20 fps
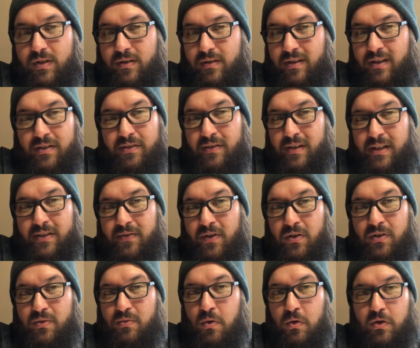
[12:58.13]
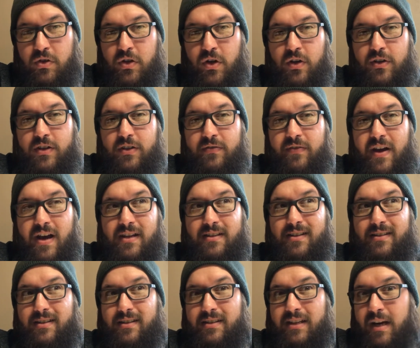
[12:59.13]
this, these phones won't charge as
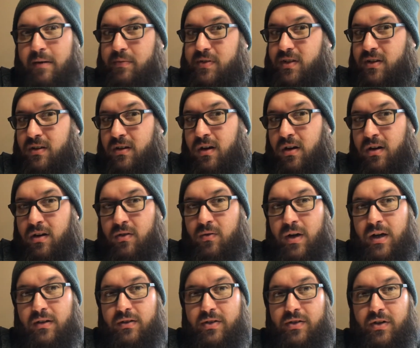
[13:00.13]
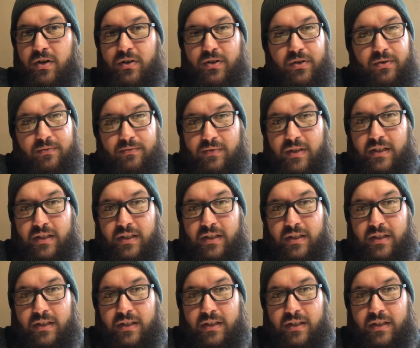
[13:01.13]
fast as a Samsung on a wireless charger.